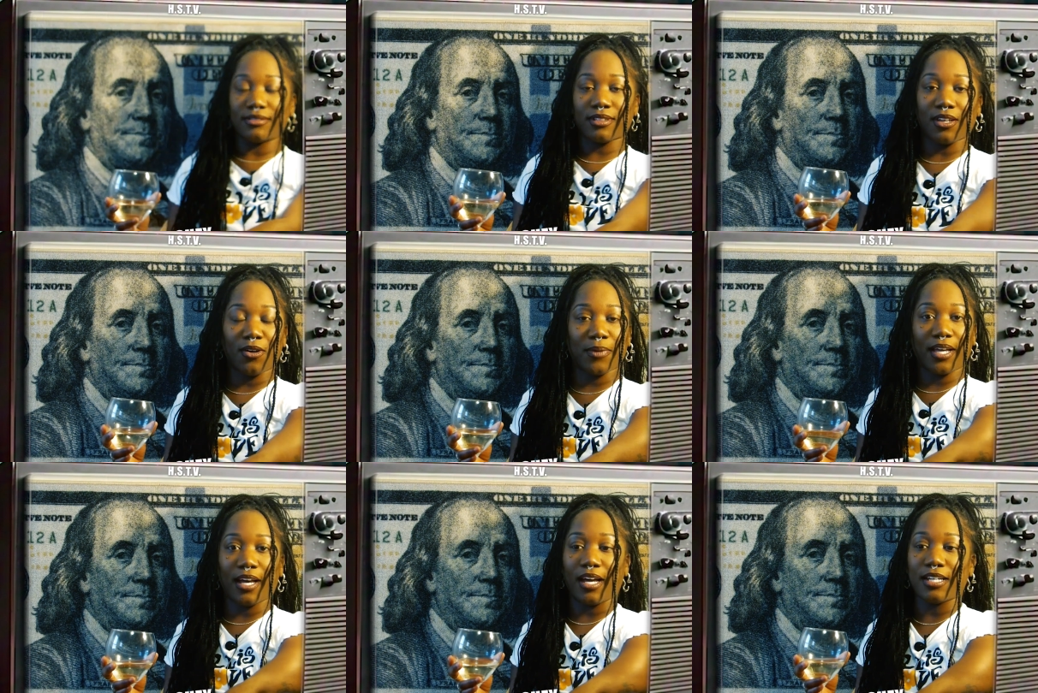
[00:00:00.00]
Speaker 1: nigga. Oh my
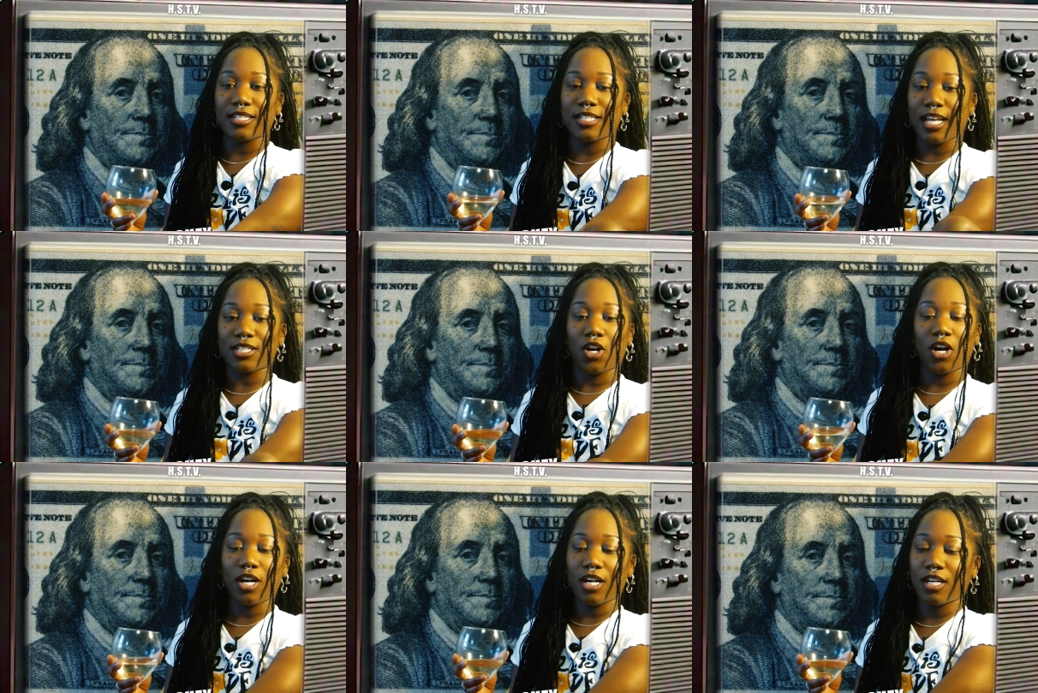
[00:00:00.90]
gosh. That
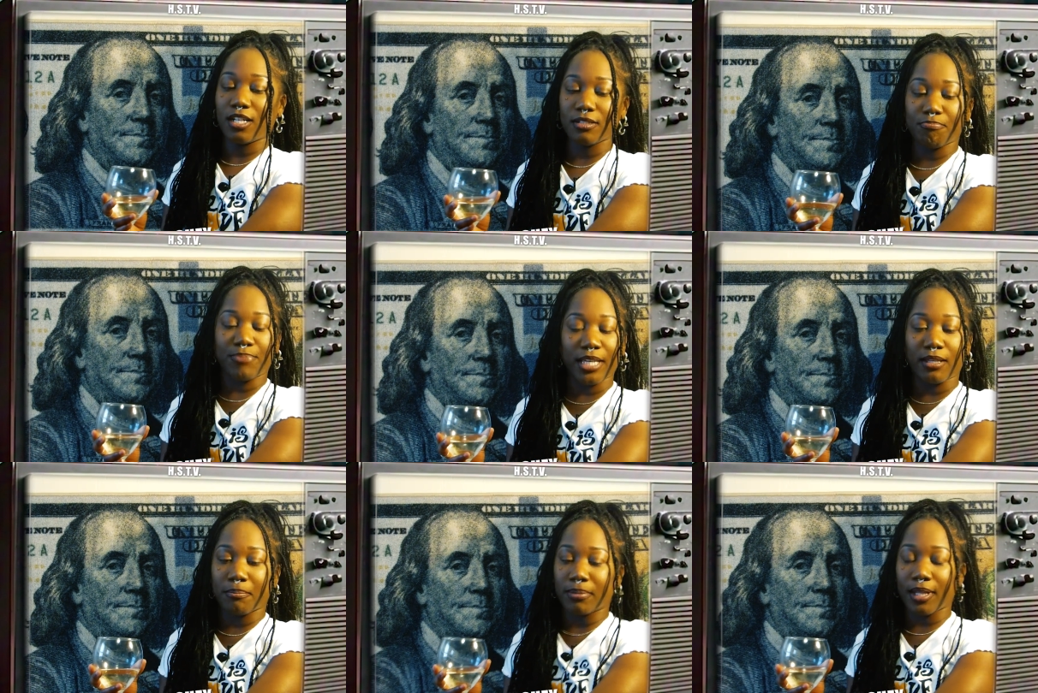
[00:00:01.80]
tall,
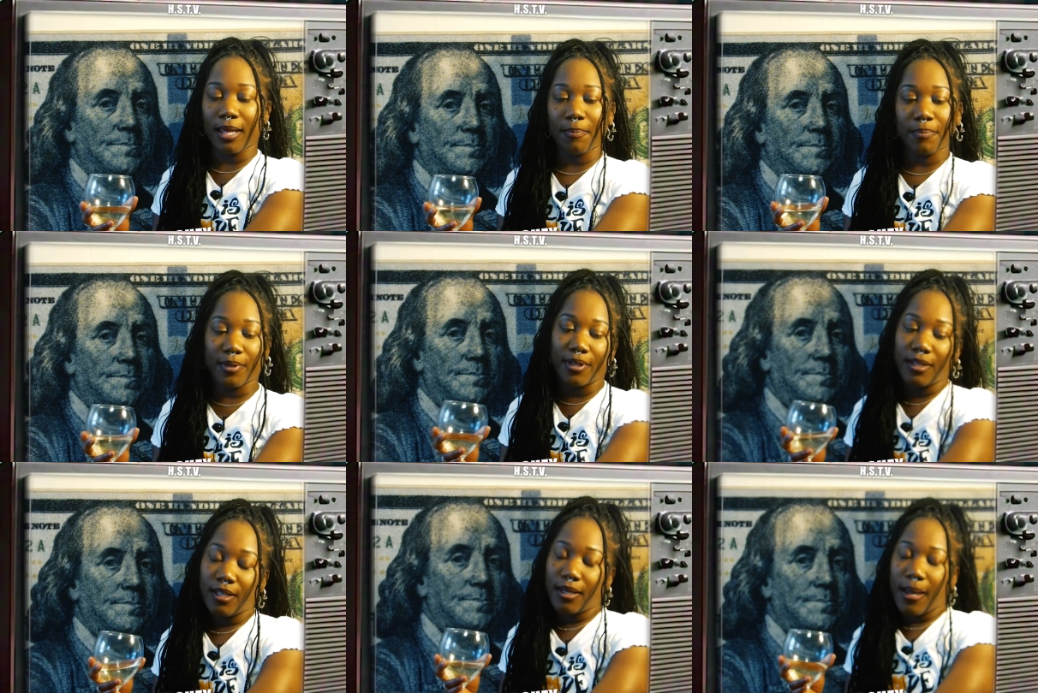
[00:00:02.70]
big lip.
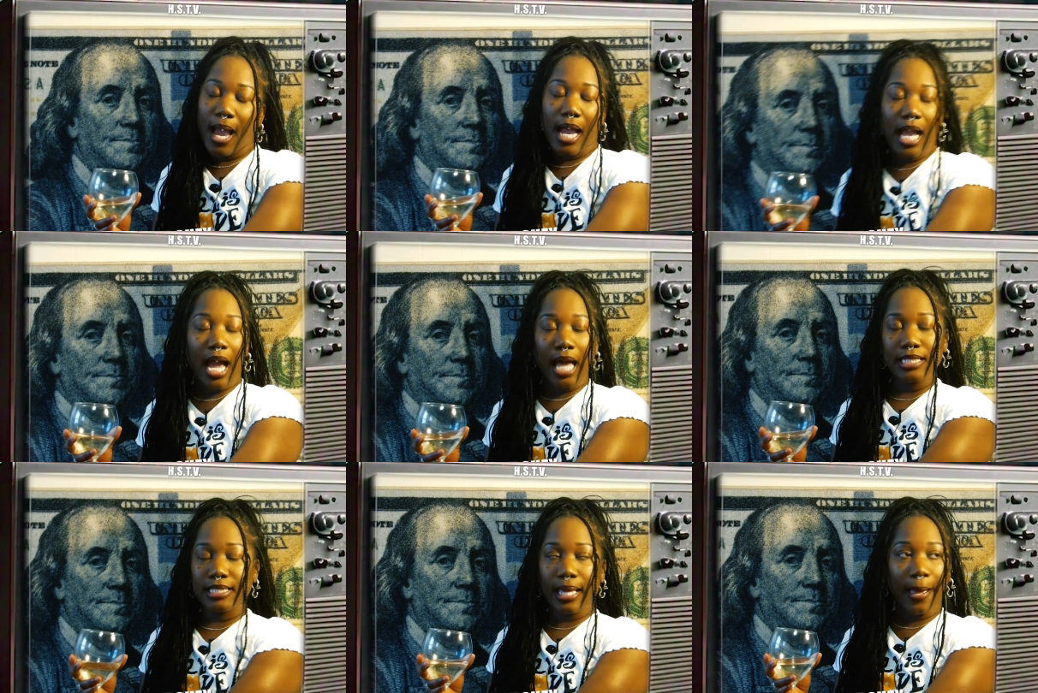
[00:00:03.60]

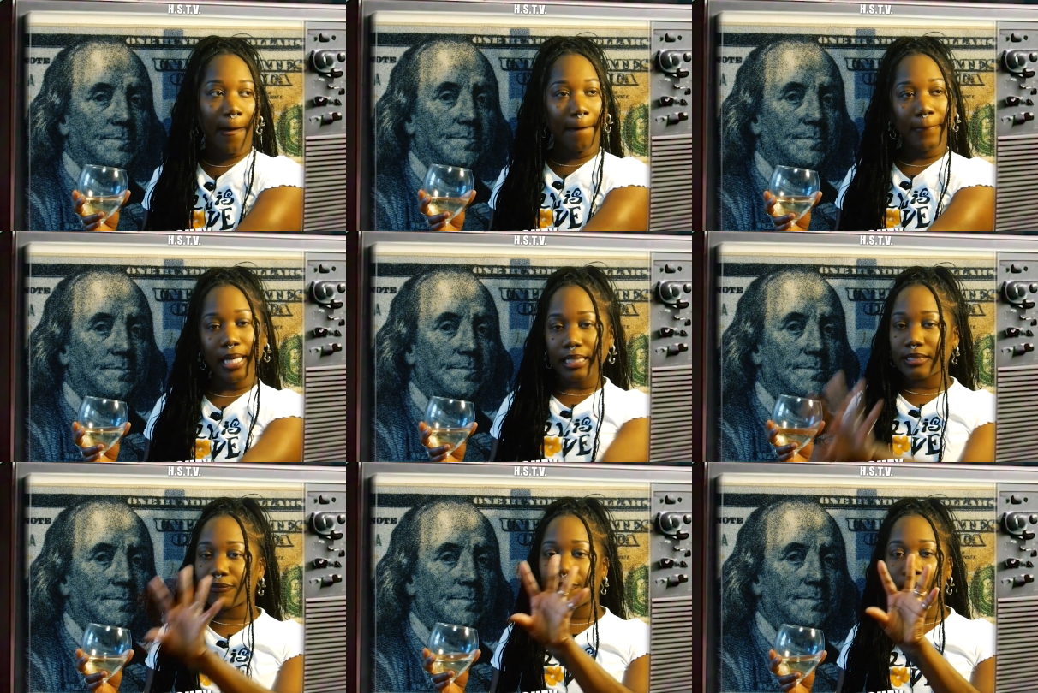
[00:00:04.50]
Goddamn, his
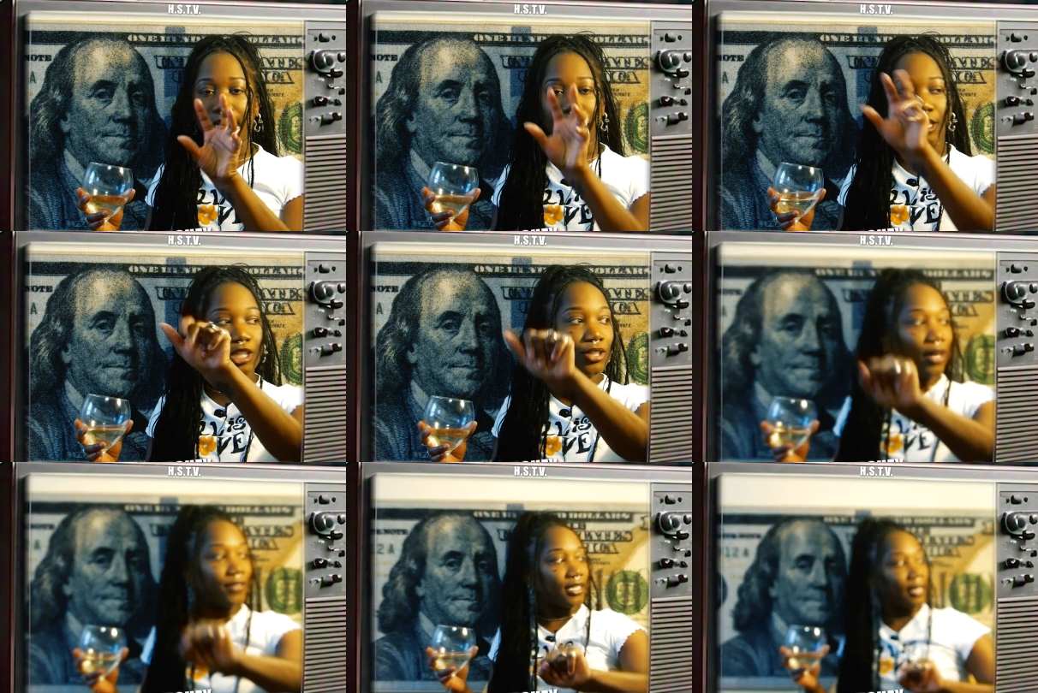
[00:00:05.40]
fucking
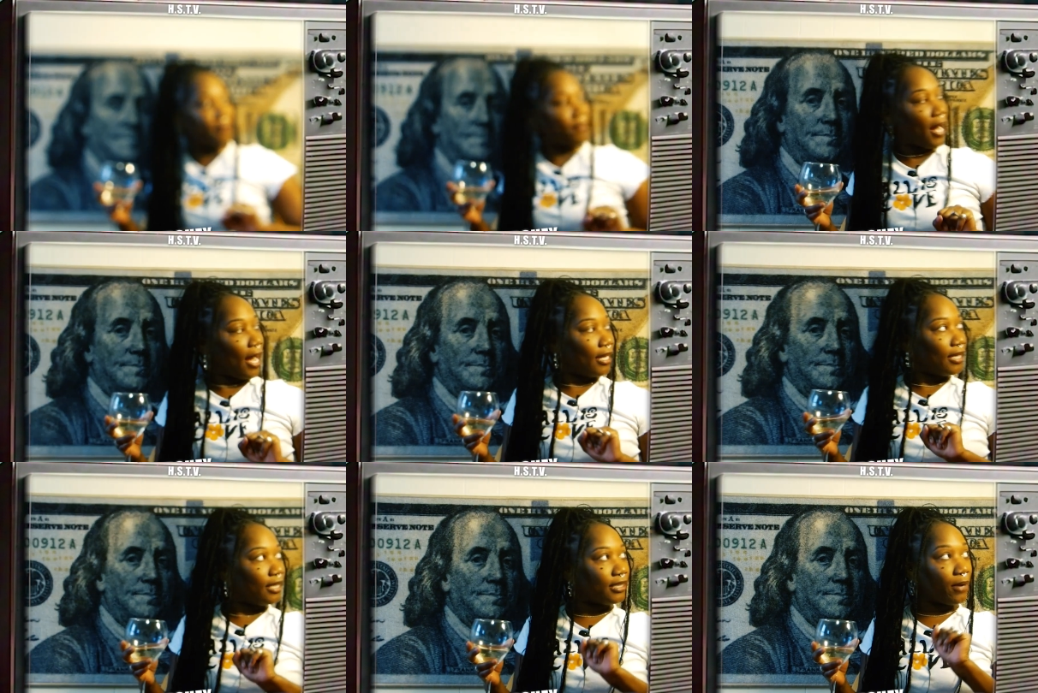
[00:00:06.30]
UFC
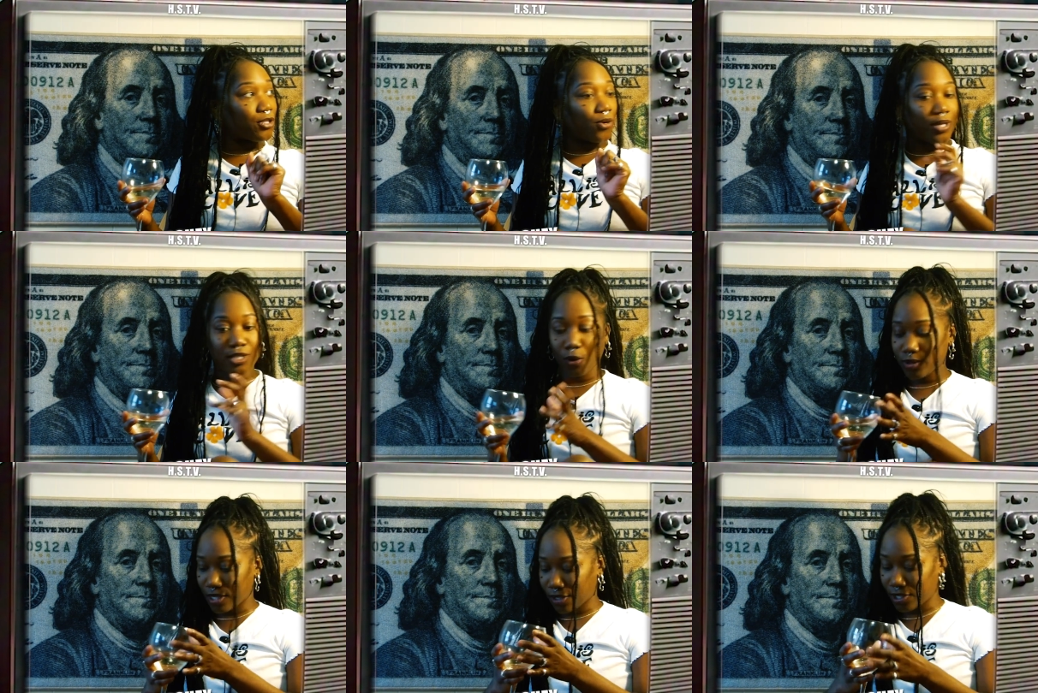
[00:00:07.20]
body. They were showing his toes
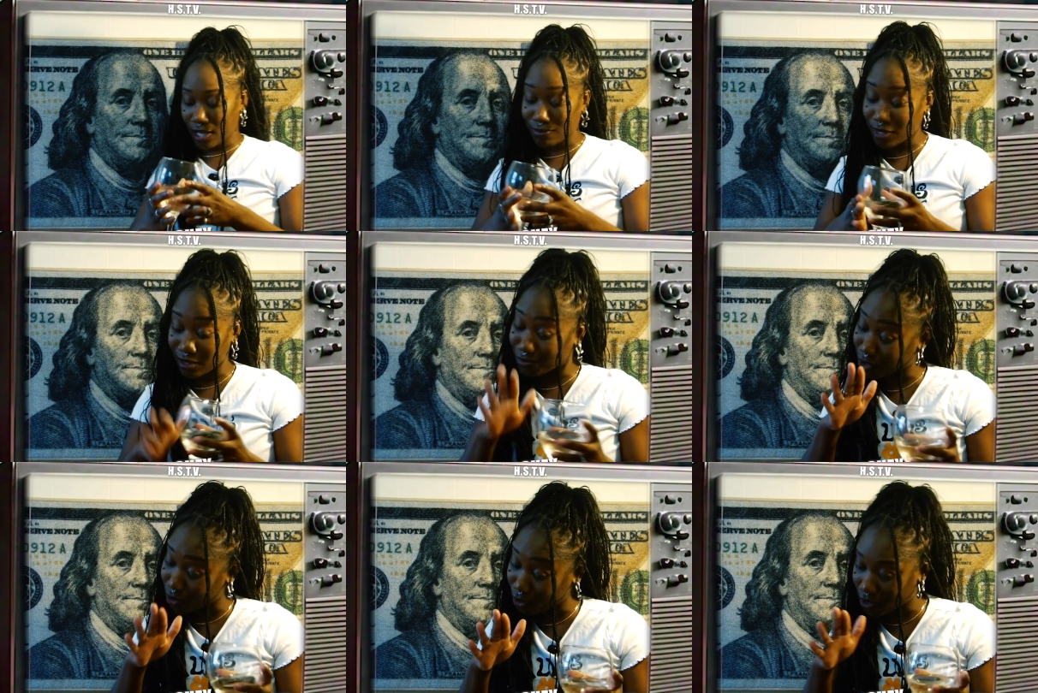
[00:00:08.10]
the other day. It was a little